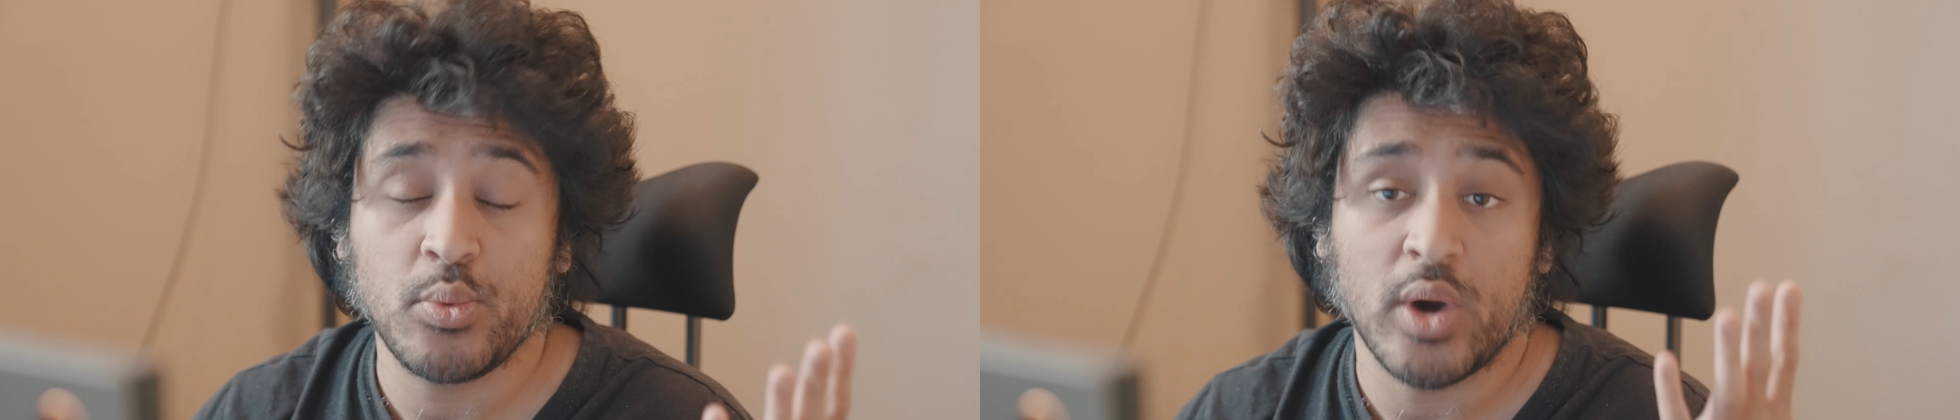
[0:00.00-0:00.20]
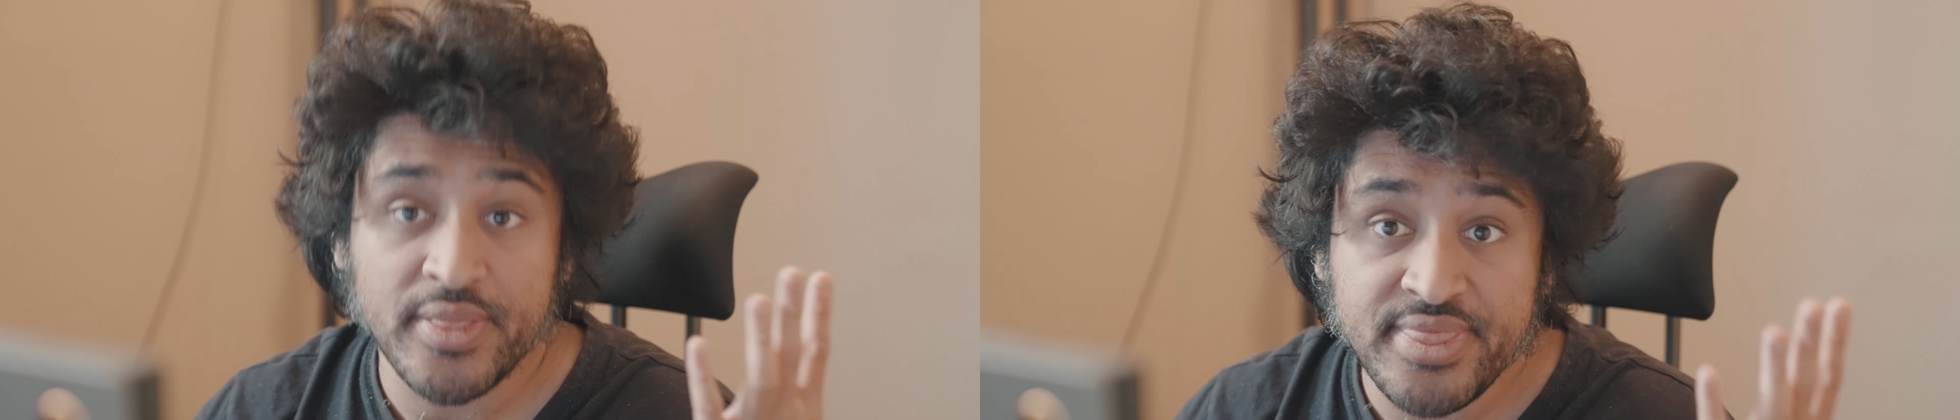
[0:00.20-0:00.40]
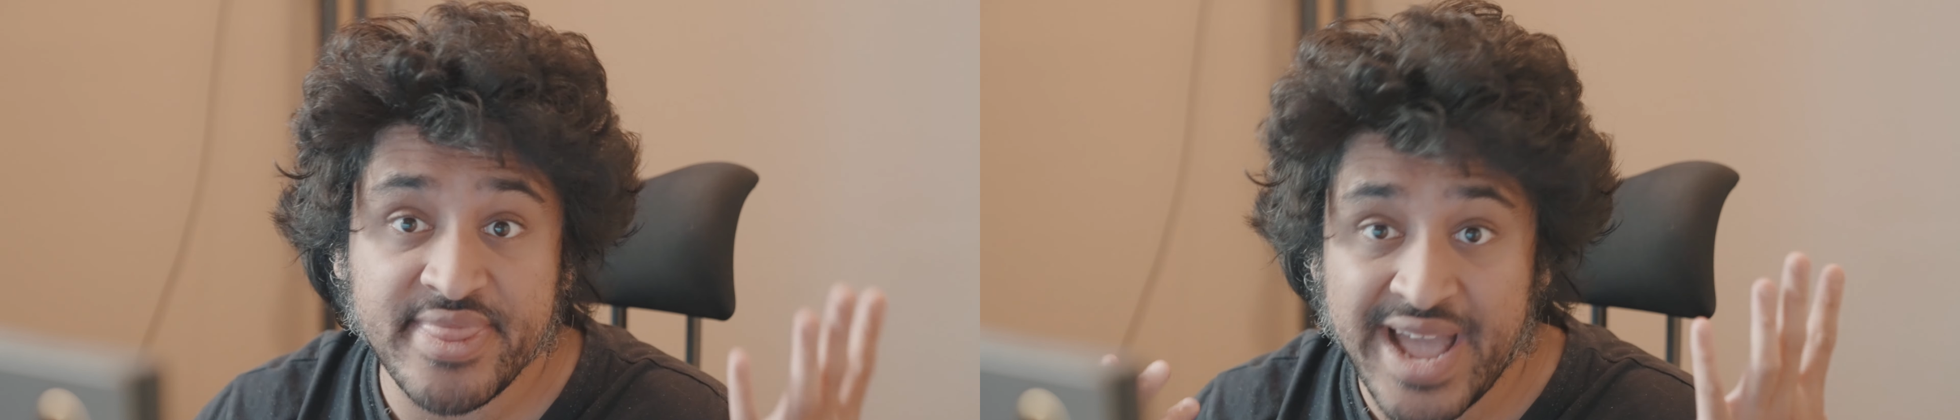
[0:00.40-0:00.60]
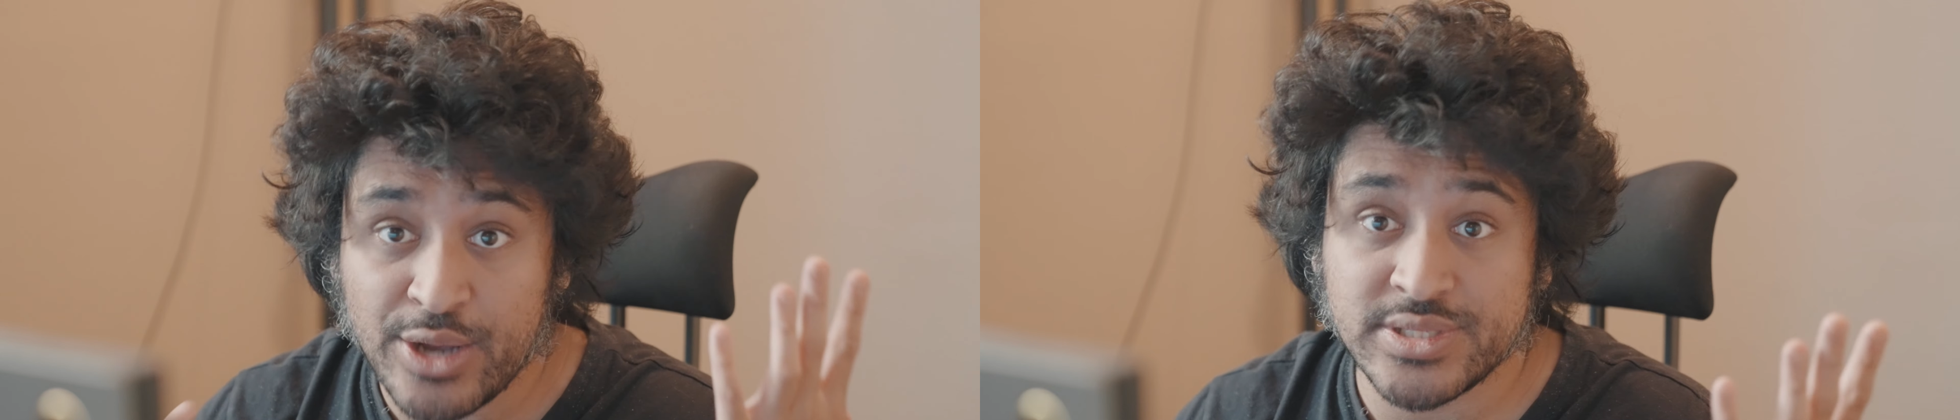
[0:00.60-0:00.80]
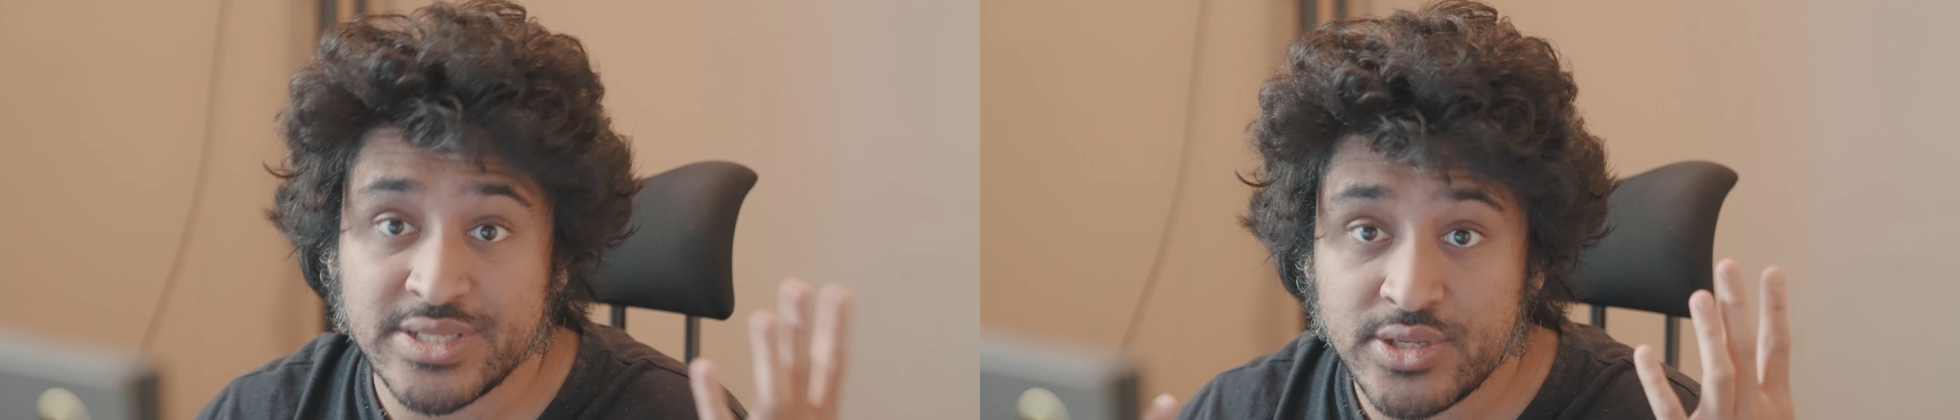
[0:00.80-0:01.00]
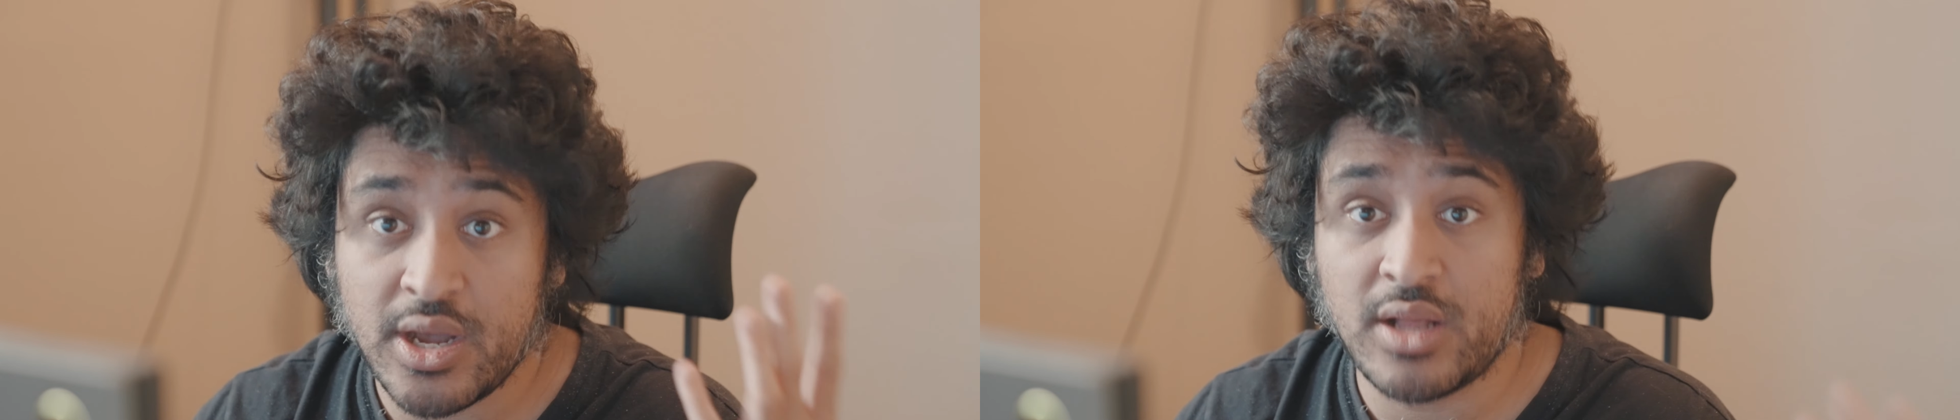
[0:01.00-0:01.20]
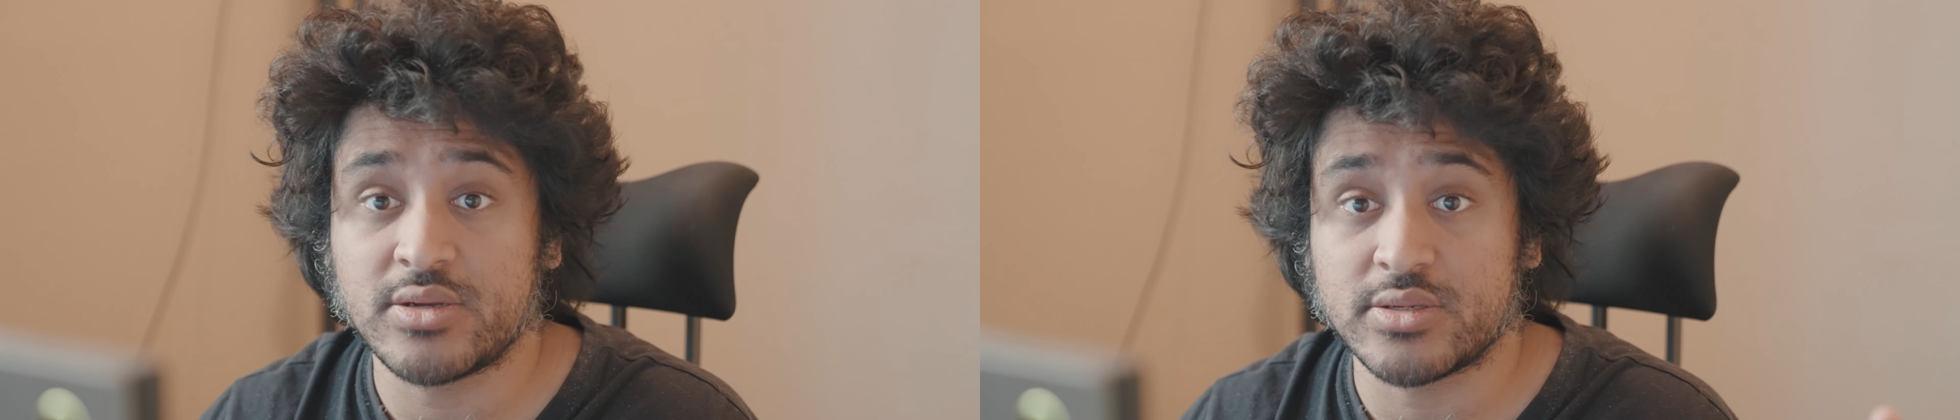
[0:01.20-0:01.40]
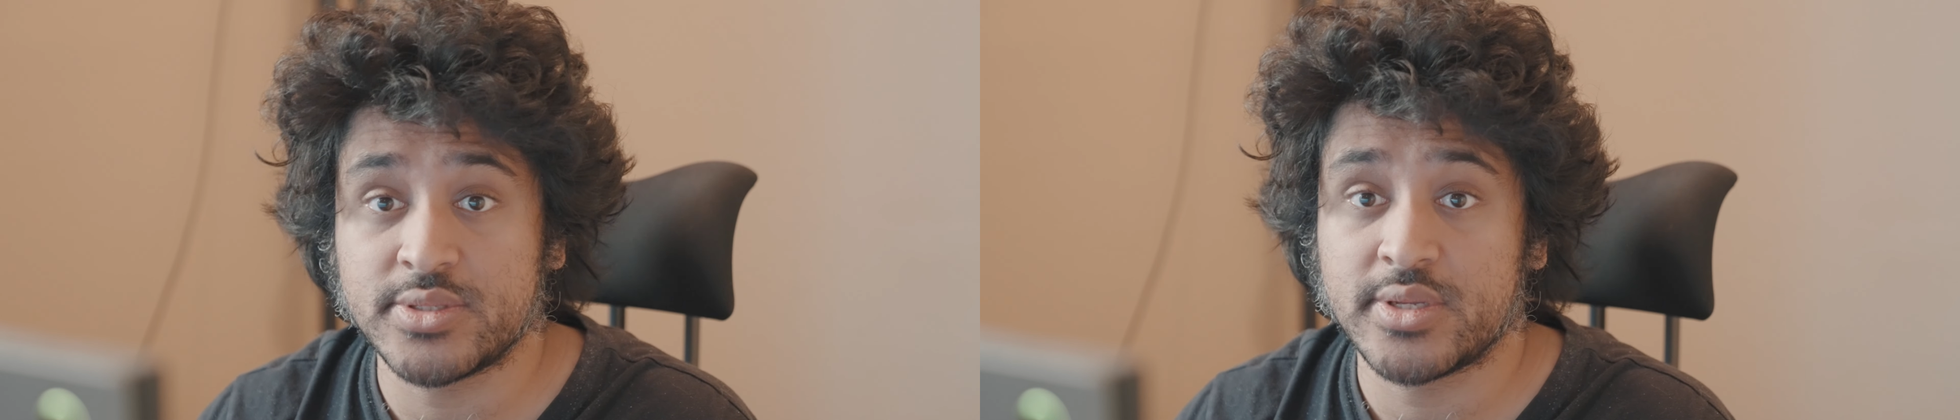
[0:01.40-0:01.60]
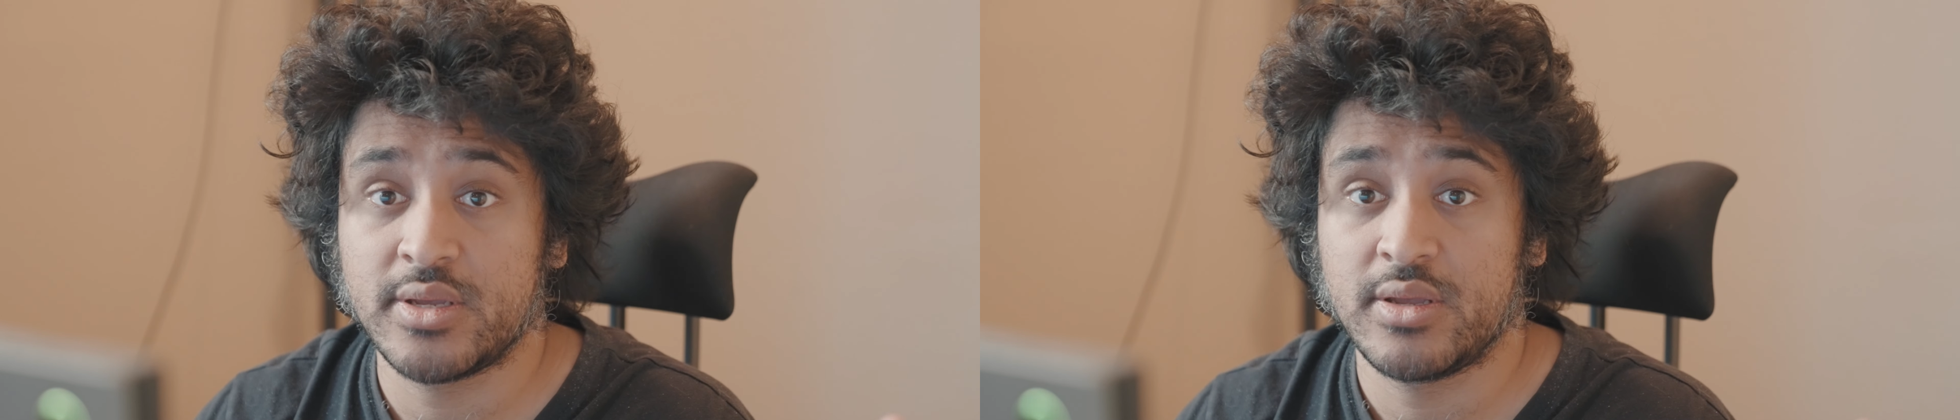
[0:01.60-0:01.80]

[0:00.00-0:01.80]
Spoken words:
$1,000